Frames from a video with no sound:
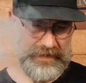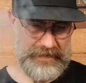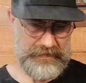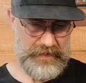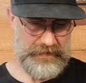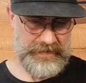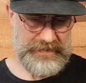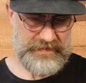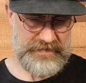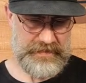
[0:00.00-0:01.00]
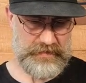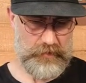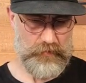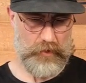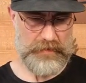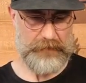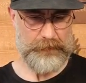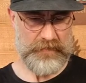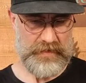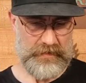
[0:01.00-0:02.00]
I get an incense
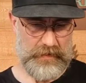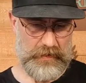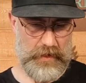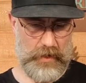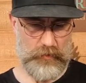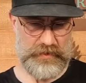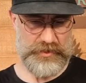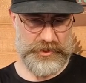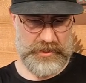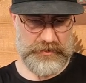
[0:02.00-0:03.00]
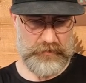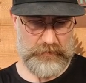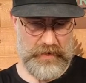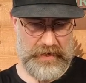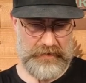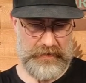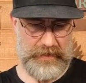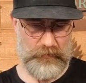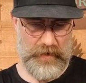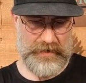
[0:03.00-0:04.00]
aroma along with
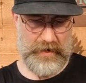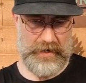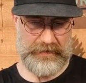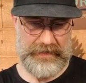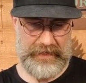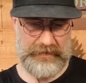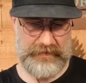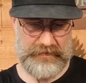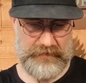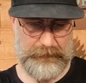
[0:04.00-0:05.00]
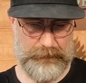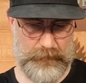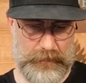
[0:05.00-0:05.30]
gingerbread and red hot candies.